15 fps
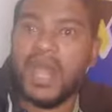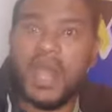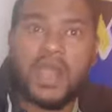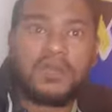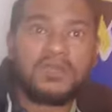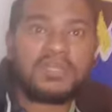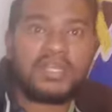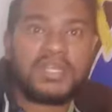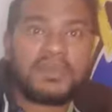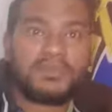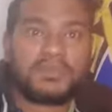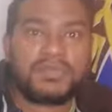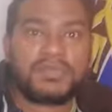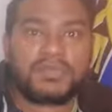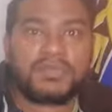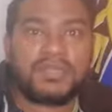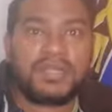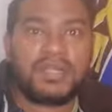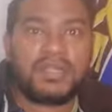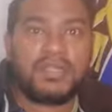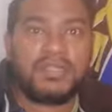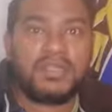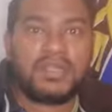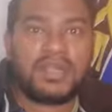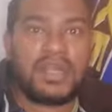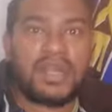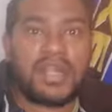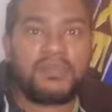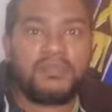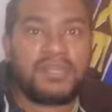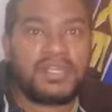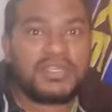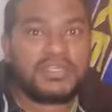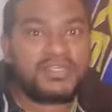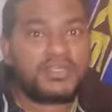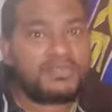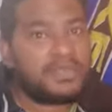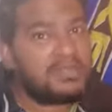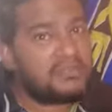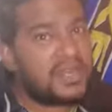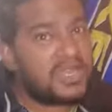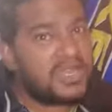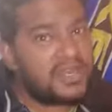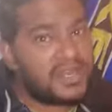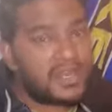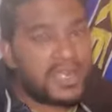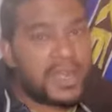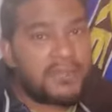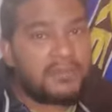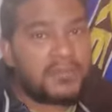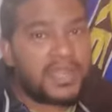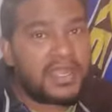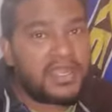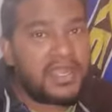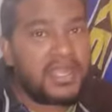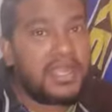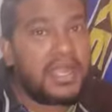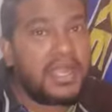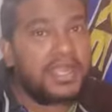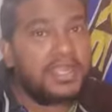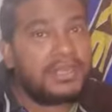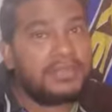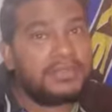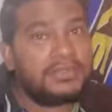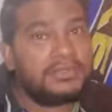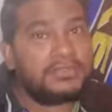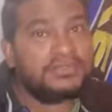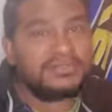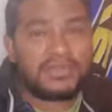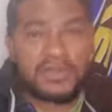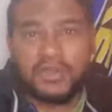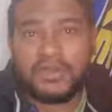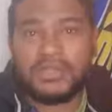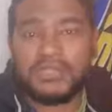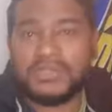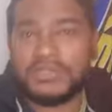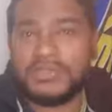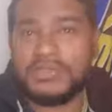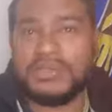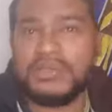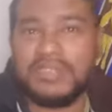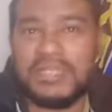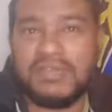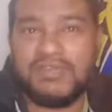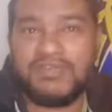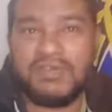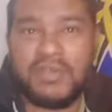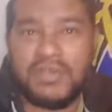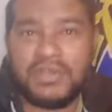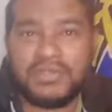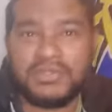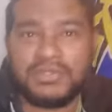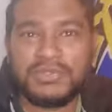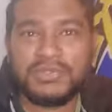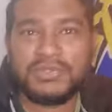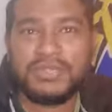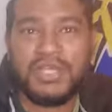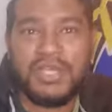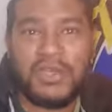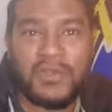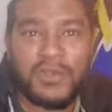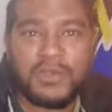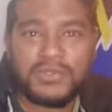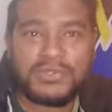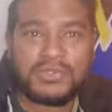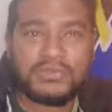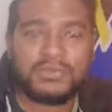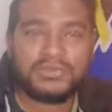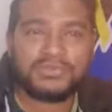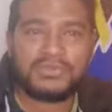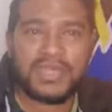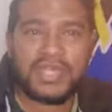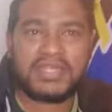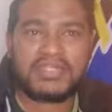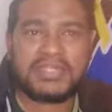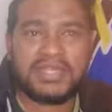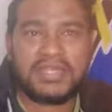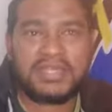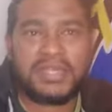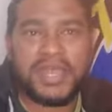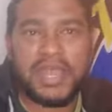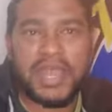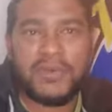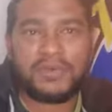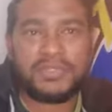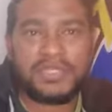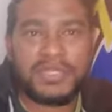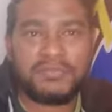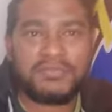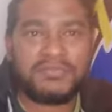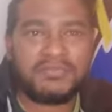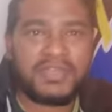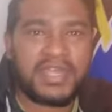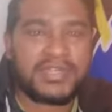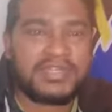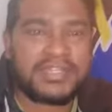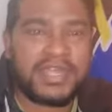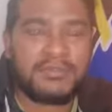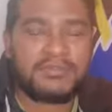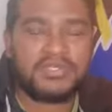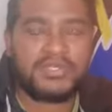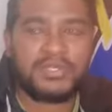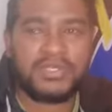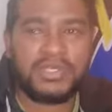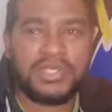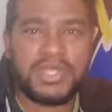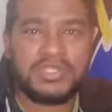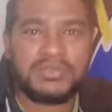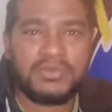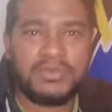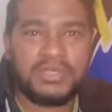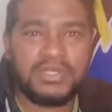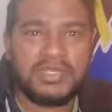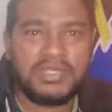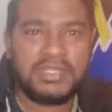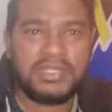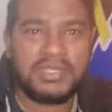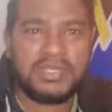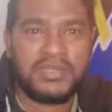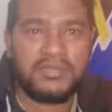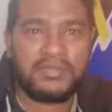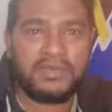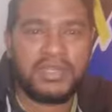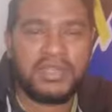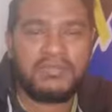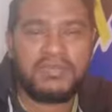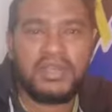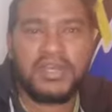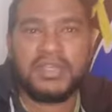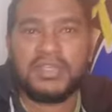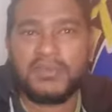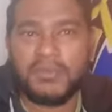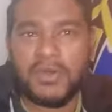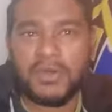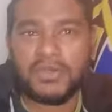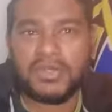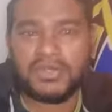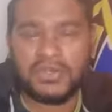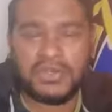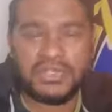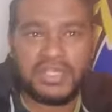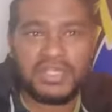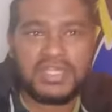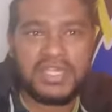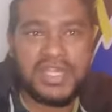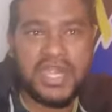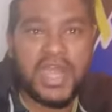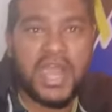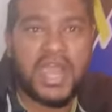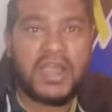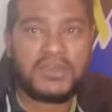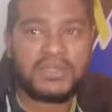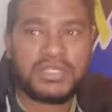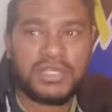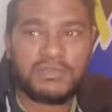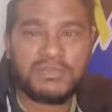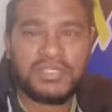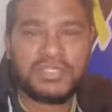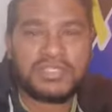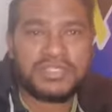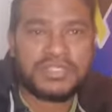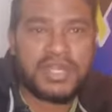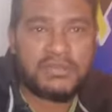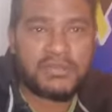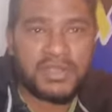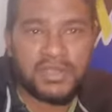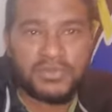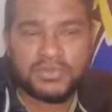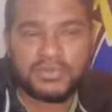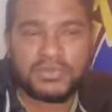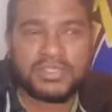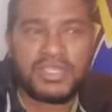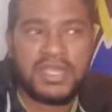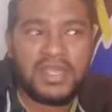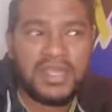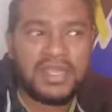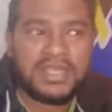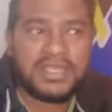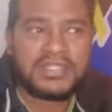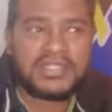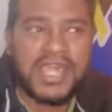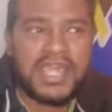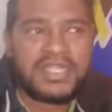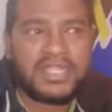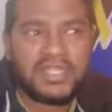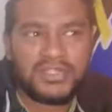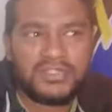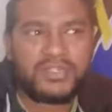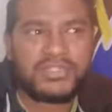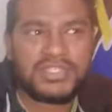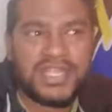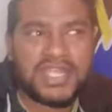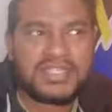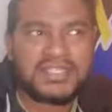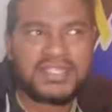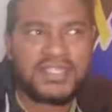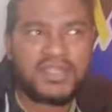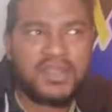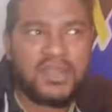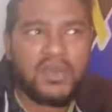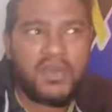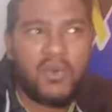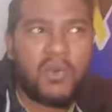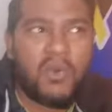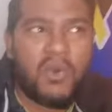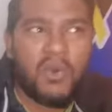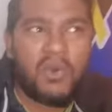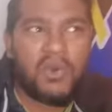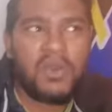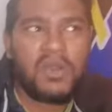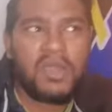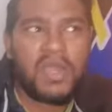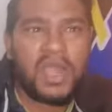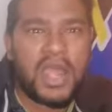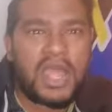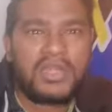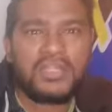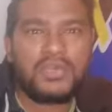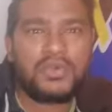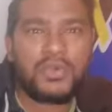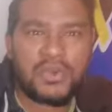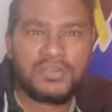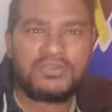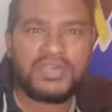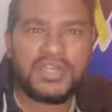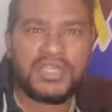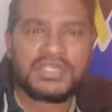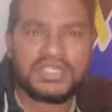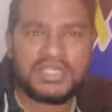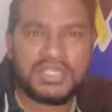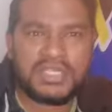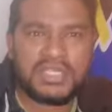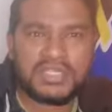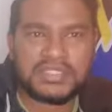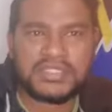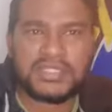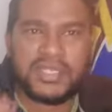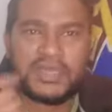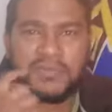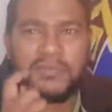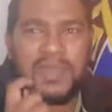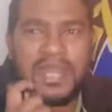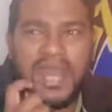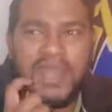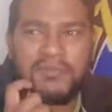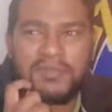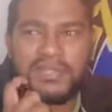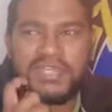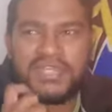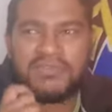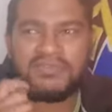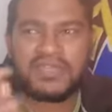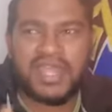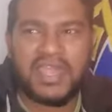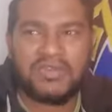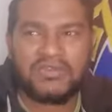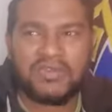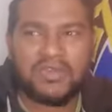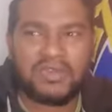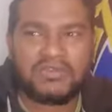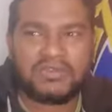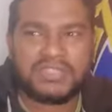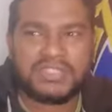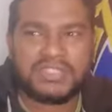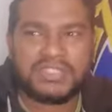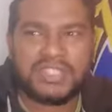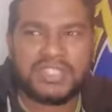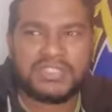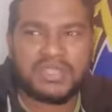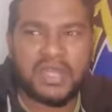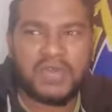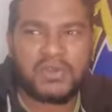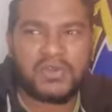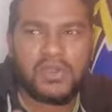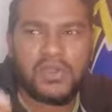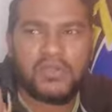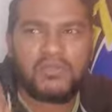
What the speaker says: Outclip appears to be making a comeback. Hello for all you old school fans and Outclip fans. I'm sure you guys would have heard about it already. Outclip is coming out with, it's either a new chassis or a new conversion kit, but I believe they have a conversion kit out